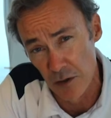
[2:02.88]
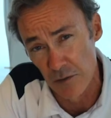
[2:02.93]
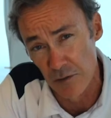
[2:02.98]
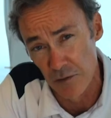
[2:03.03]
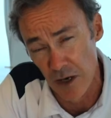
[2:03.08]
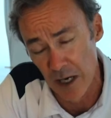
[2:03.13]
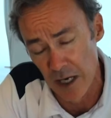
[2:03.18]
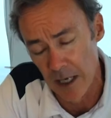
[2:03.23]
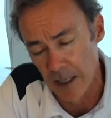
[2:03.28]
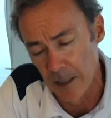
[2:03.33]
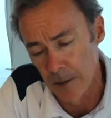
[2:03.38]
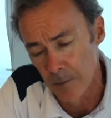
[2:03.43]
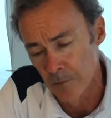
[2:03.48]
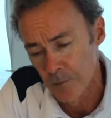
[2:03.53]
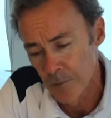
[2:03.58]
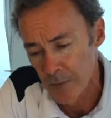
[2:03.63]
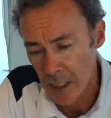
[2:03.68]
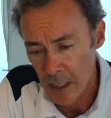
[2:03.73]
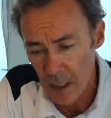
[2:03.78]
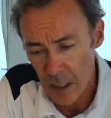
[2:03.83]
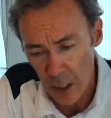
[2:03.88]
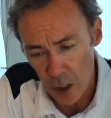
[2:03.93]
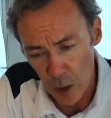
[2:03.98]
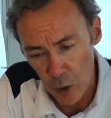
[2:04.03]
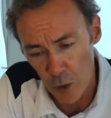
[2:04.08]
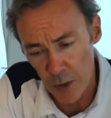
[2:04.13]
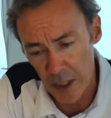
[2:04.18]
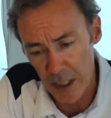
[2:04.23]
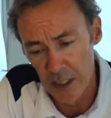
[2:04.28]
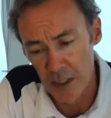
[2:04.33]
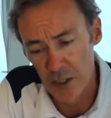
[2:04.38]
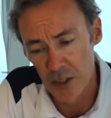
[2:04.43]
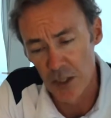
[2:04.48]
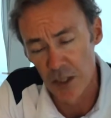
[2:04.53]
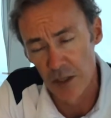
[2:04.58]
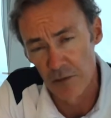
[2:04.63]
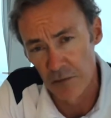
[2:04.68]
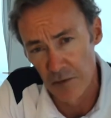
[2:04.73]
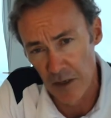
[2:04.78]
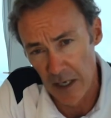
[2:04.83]
far. Look into
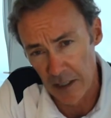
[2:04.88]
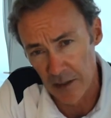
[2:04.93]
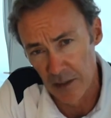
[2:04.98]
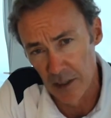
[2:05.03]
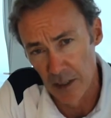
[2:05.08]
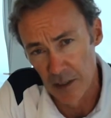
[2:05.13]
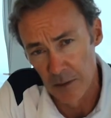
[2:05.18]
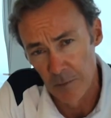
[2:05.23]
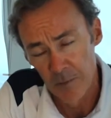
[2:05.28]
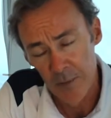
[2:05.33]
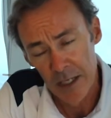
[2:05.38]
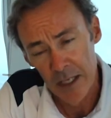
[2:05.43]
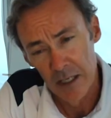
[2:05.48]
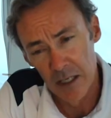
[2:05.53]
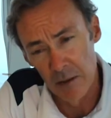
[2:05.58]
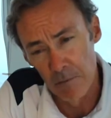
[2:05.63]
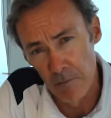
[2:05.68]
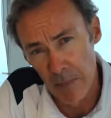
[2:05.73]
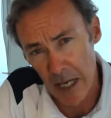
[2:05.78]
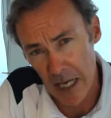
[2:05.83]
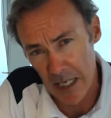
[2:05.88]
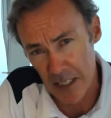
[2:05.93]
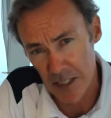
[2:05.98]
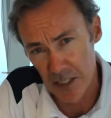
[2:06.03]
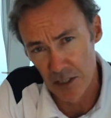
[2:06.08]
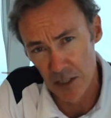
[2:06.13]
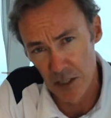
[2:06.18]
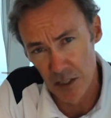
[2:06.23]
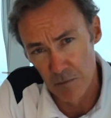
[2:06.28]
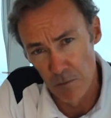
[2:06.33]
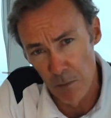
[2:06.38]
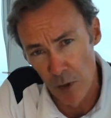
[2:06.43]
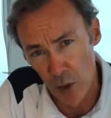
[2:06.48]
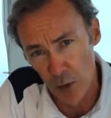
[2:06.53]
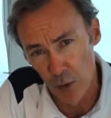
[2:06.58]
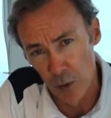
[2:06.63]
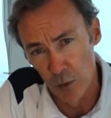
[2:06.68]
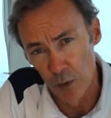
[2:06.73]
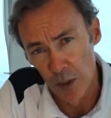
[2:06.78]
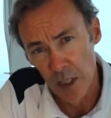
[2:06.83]
the fact that the Masters
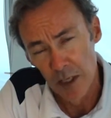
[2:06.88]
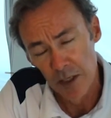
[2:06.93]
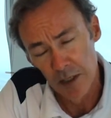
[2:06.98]
model